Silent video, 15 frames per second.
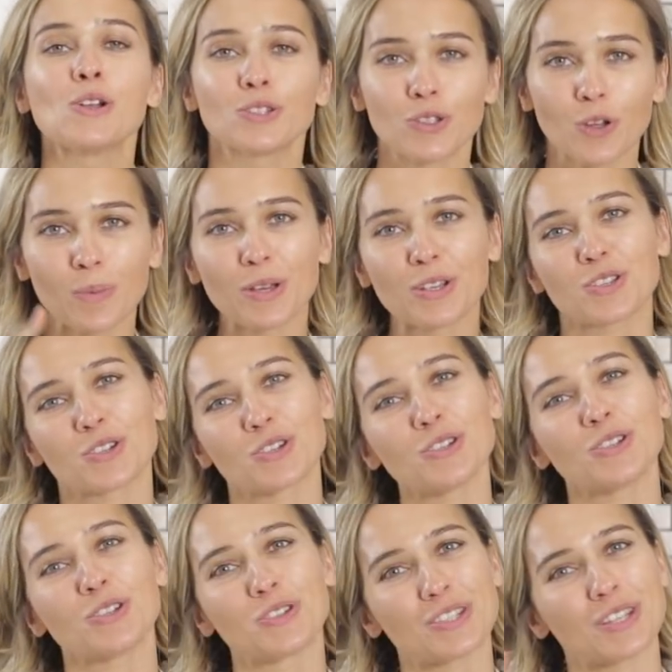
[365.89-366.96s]
So make sure
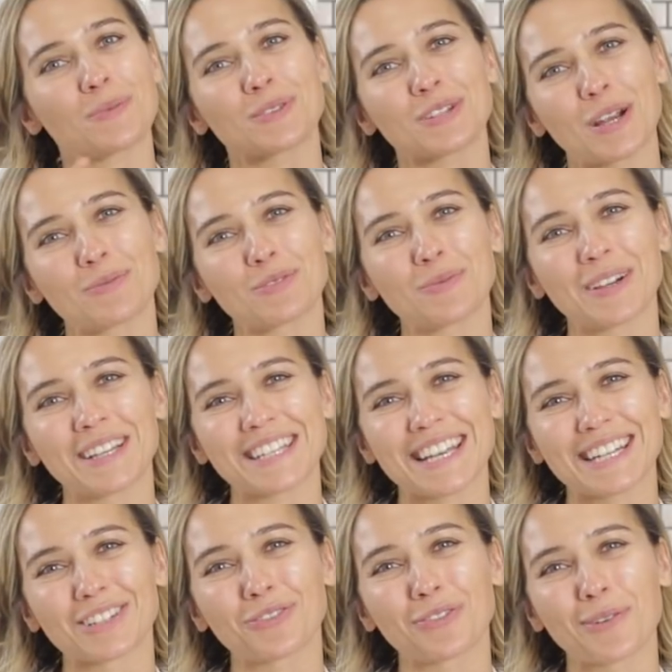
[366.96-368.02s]
you subscribe to my
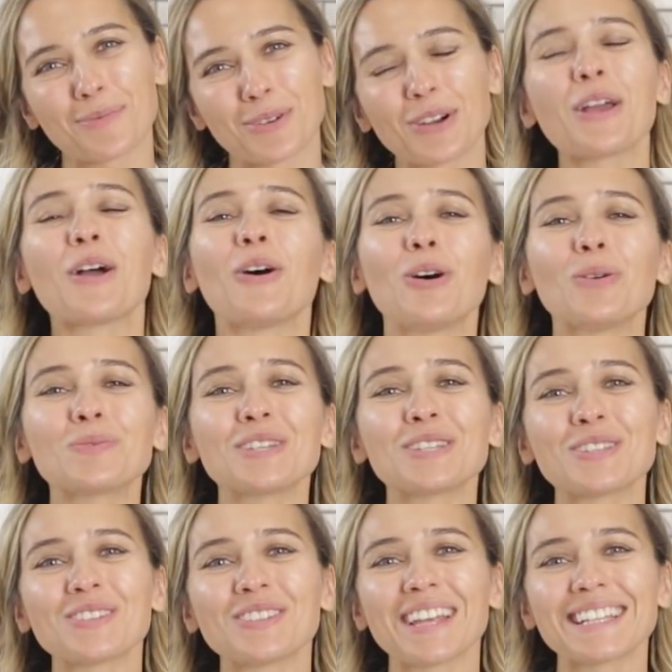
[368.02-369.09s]
channel for more. Hope to
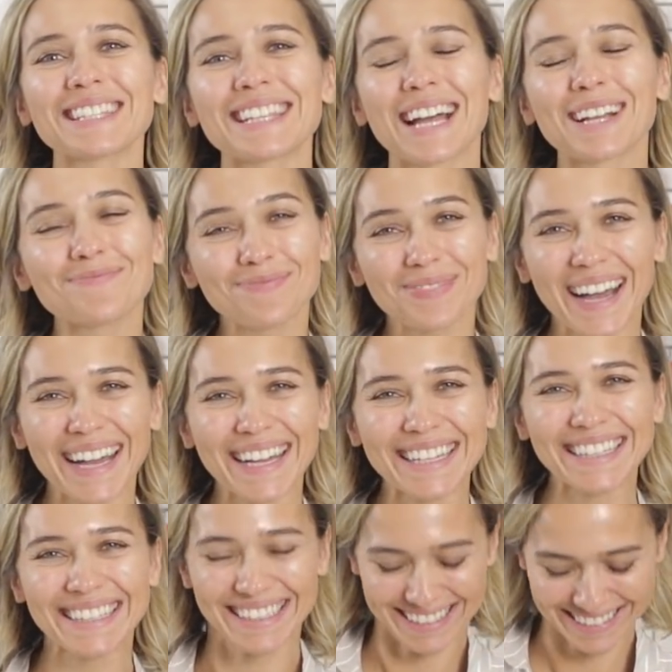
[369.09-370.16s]
see you next time.
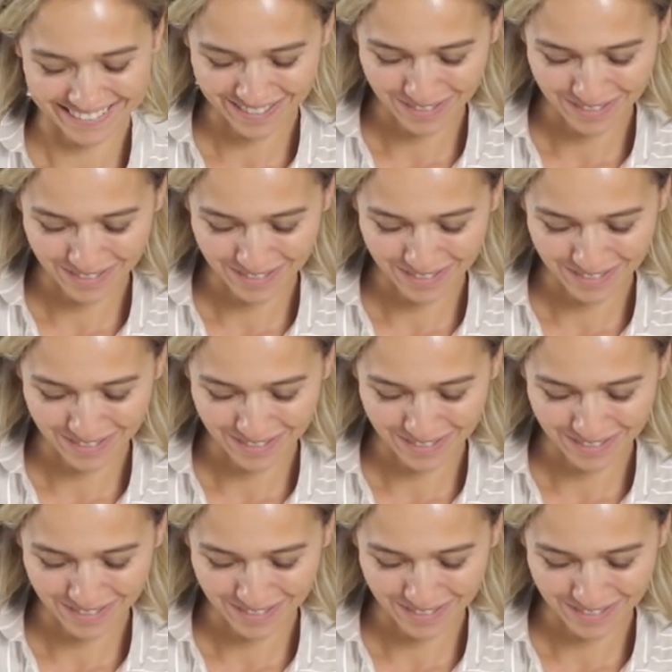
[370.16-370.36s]
Bye!